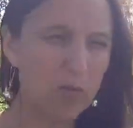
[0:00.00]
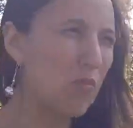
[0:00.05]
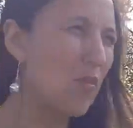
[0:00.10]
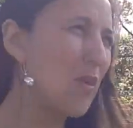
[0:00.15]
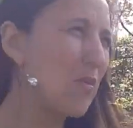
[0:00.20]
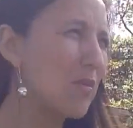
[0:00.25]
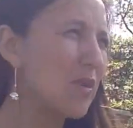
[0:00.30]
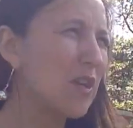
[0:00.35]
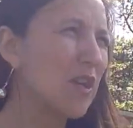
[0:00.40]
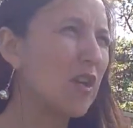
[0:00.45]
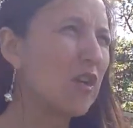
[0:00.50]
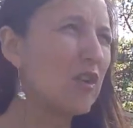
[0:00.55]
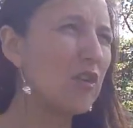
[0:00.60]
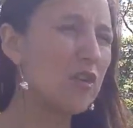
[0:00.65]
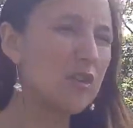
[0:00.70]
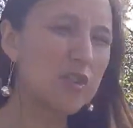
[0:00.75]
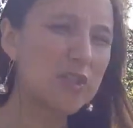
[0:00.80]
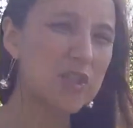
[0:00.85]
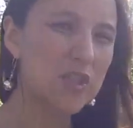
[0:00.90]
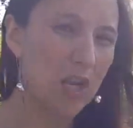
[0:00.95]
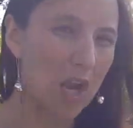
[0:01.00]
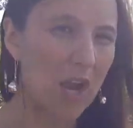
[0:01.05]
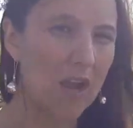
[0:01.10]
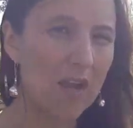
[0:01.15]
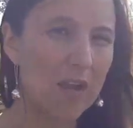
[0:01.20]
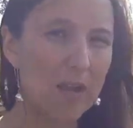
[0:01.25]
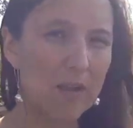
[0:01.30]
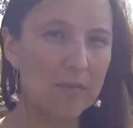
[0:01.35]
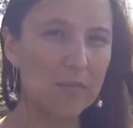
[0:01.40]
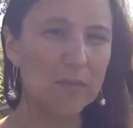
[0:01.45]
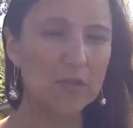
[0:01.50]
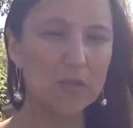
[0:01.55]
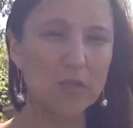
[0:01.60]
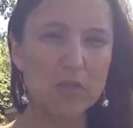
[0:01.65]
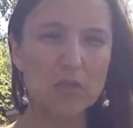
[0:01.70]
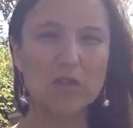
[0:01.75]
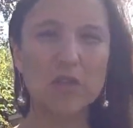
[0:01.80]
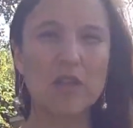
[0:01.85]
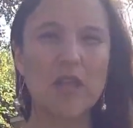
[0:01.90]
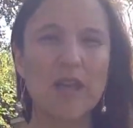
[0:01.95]
What would a good job
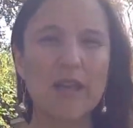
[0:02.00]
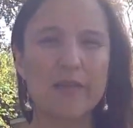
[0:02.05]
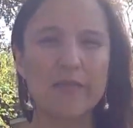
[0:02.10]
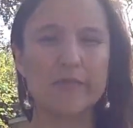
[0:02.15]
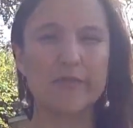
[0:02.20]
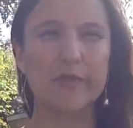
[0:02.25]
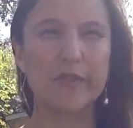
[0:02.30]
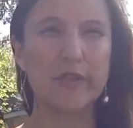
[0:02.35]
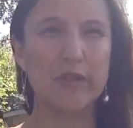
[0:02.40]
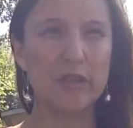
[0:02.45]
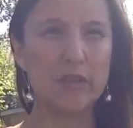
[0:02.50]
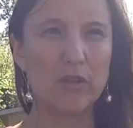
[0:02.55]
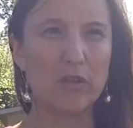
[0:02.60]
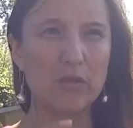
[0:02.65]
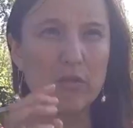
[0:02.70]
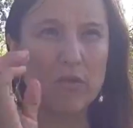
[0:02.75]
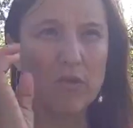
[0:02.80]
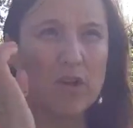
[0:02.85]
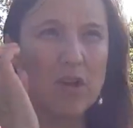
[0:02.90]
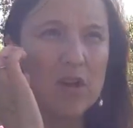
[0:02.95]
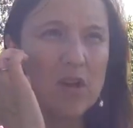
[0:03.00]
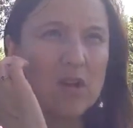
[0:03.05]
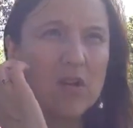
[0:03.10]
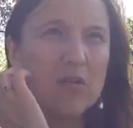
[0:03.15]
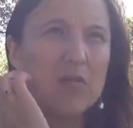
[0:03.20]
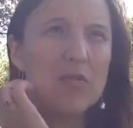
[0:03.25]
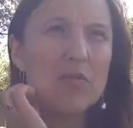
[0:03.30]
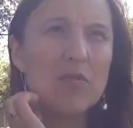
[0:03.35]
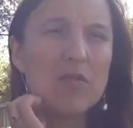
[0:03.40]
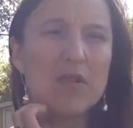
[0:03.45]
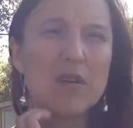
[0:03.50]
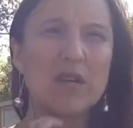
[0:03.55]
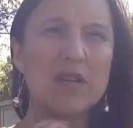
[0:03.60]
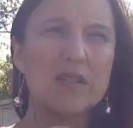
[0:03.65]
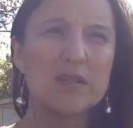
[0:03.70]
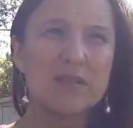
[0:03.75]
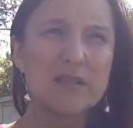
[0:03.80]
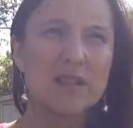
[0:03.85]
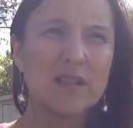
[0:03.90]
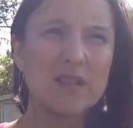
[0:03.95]
look like for you?
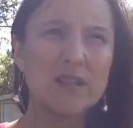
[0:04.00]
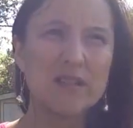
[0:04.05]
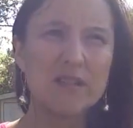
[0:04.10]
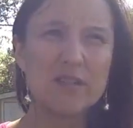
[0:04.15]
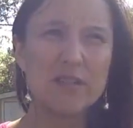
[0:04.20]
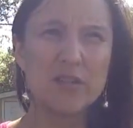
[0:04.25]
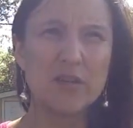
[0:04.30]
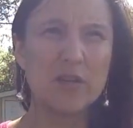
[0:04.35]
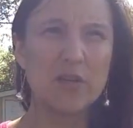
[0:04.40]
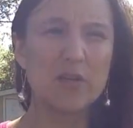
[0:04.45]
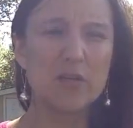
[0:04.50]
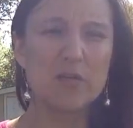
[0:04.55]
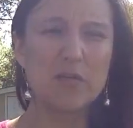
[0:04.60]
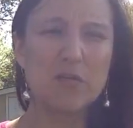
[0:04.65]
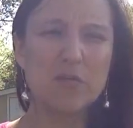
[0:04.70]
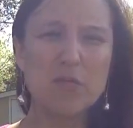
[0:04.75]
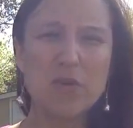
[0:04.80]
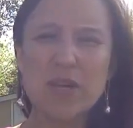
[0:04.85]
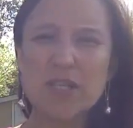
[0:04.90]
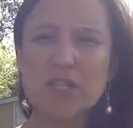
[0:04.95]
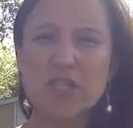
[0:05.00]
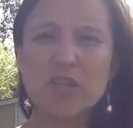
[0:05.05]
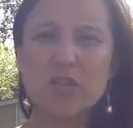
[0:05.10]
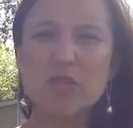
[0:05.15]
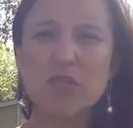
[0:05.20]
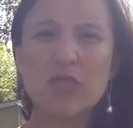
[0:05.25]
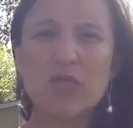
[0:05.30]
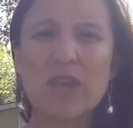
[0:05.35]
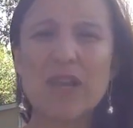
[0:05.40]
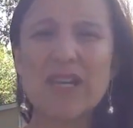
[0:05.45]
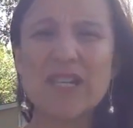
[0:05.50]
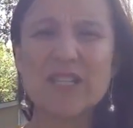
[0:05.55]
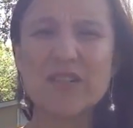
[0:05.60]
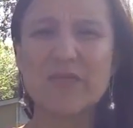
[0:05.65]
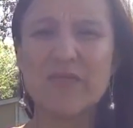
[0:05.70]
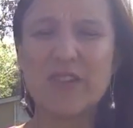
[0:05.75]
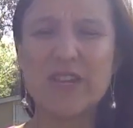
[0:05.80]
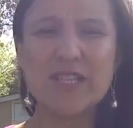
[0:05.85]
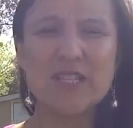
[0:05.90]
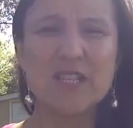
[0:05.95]
Or, what's your
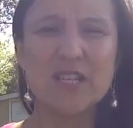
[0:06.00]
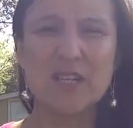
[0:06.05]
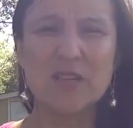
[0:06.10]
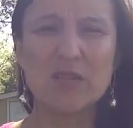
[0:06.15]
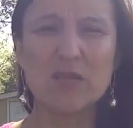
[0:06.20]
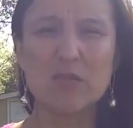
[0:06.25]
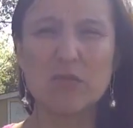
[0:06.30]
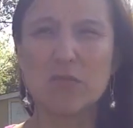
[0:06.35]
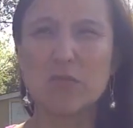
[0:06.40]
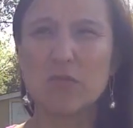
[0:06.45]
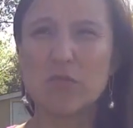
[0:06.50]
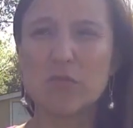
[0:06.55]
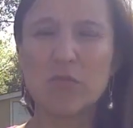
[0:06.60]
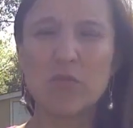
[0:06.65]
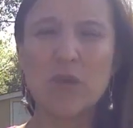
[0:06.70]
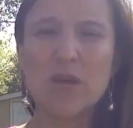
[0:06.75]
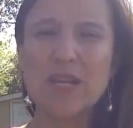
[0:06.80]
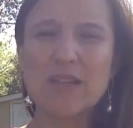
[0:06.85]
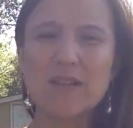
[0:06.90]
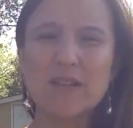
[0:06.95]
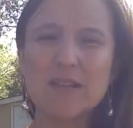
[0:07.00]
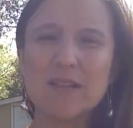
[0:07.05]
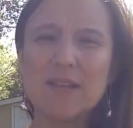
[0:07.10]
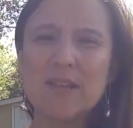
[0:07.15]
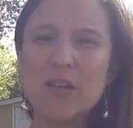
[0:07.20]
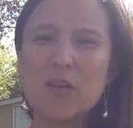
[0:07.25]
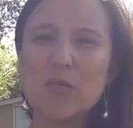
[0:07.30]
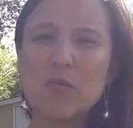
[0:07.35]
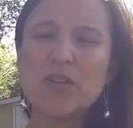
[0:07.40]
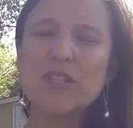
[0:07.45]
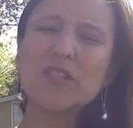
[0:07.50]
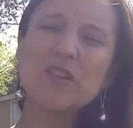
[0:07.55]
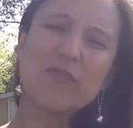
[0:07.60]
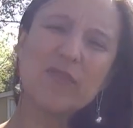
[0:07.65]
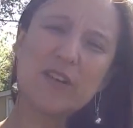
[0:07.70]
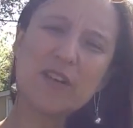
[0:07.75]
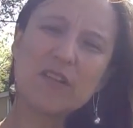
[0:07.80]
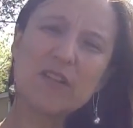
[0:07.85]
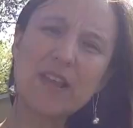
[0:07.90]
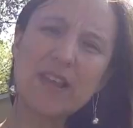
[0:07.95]
greatest vision? Or what do you
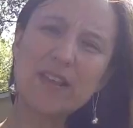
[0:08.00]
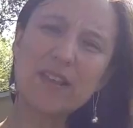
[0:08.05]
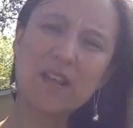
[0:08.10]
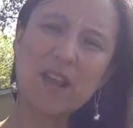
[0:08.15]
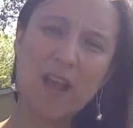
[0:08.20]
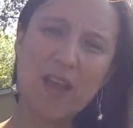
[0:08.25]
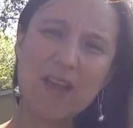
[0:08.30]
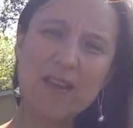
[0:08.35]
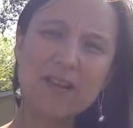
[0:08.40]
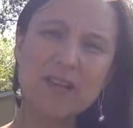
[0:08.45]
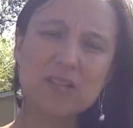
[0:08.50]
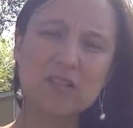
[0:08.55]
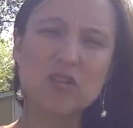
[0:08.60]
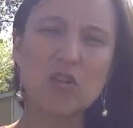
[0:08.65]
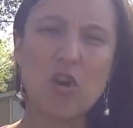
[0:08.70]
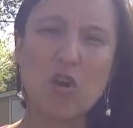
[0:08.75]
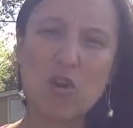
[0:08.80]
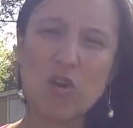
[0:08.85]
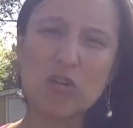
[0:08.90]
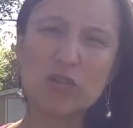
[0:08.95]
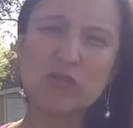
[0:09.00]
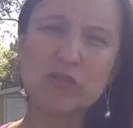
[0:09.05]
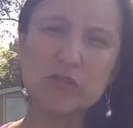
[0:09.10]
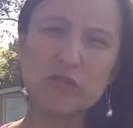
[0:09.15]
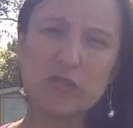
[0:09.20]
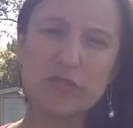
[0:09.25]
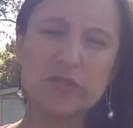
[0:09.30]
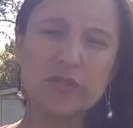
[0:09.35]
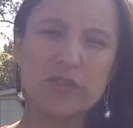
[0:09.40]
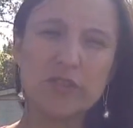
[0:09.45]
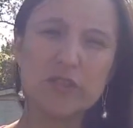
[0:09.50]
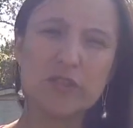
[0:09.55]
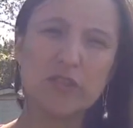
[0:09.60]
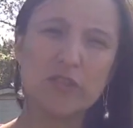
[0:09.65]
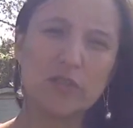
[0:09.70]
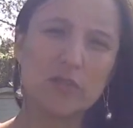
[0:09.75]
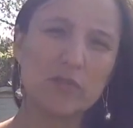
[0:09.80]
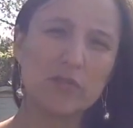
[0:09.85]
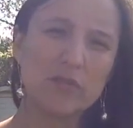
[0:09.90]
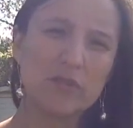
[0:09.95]
feel like God has called you to
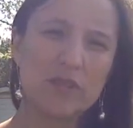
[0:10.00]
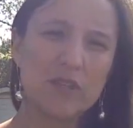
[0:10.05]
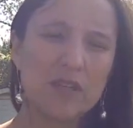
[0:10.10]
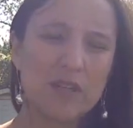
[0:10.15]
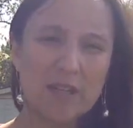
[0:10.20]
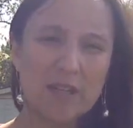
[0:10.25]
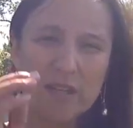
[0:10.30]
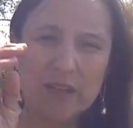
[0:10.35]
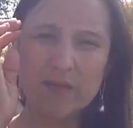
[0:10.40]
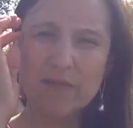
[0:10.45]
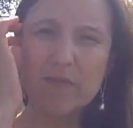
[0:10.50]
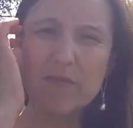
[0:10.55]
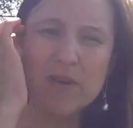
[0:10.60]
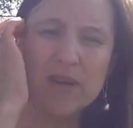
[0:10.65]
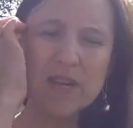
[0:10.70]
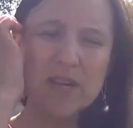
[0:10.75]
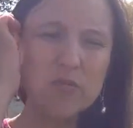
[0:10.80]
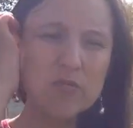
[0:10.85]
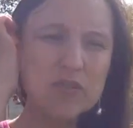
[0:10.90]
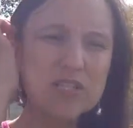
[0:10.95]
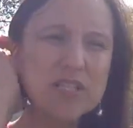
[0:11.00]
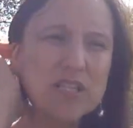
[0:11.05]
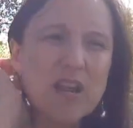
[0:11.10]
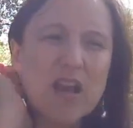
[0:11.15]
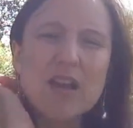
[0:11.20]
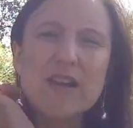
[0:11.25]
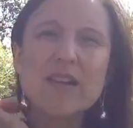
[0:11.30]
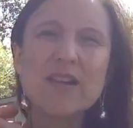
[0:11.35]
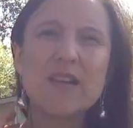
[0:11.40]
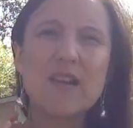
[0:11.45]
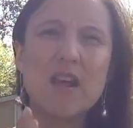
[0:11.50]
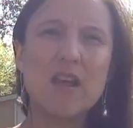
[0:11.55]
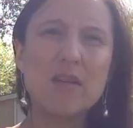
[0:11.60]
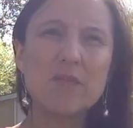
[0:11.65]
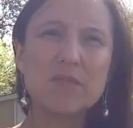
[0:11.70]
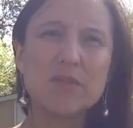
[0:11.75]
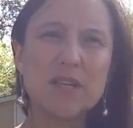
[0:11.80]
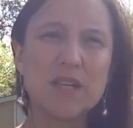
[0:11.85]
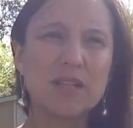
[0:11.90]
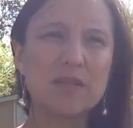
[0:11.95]
do? If money was not an
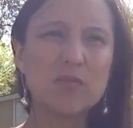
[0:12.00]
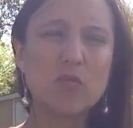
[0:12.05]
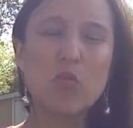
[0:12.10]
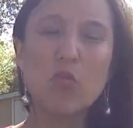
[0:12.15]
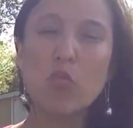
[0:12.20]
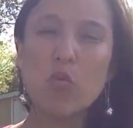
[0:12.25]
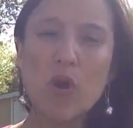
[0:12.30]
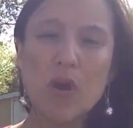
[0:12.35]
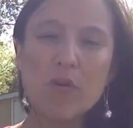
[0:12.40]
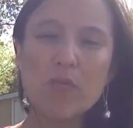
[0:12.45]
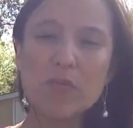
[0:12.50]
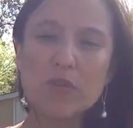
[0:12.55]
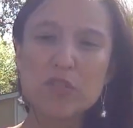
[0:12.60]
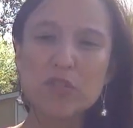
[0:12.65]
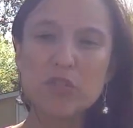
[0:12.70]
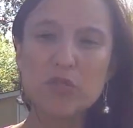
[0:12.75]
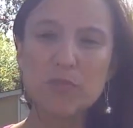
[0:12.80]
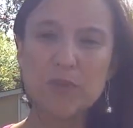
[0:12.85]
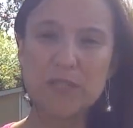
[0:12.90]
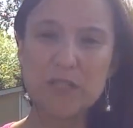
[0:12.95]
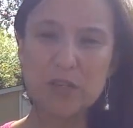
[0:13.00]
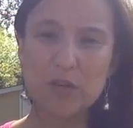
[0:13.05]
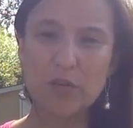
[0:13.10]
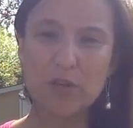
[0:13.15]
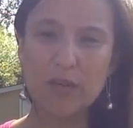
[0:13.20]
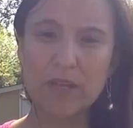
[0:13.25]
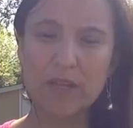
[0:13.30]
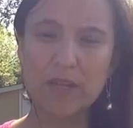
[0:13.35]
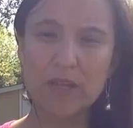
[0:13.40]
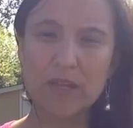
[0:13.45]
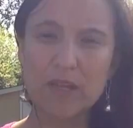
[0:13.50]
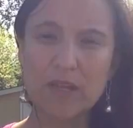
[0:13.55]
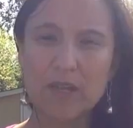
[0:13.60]
object, what would you be doing?